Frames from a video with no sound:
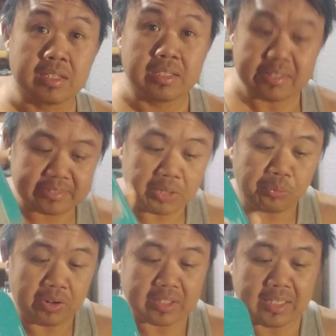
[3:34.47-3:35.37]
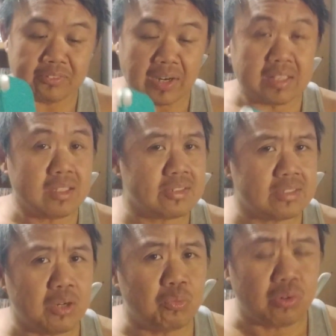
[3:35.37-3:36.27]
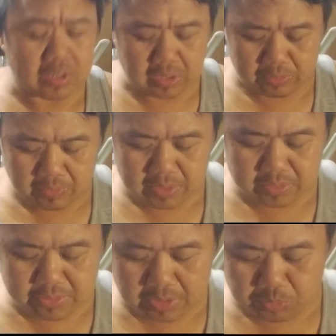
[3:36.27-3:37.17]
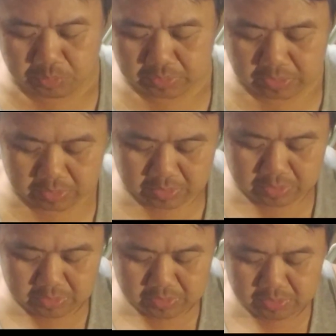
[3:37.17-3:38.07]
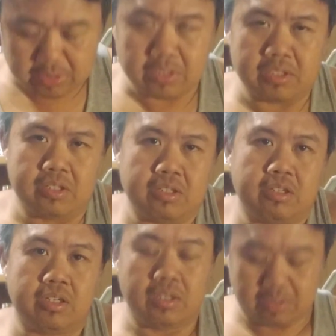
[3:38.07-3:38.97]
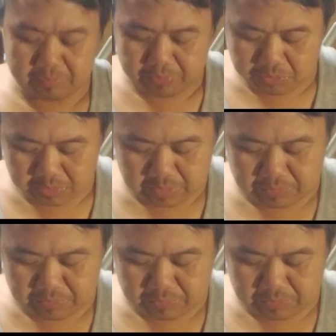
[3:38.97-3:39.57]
it's still working, right? It's still working, right? It's still working. If you